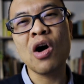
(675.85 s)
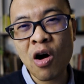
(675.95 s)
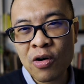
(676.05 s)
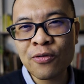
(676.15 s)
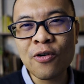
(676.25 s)

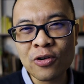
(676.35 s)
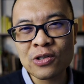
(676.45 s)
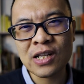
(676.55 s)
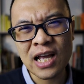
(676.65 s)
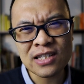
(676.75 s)

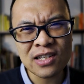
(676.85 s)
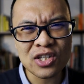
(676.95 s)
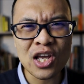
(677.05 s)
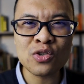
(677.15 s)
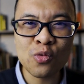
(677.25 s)
autofocus lenses
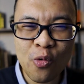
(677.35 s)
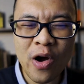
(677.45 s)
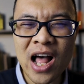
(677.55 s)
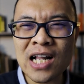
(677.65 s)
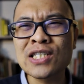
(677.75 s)
as well.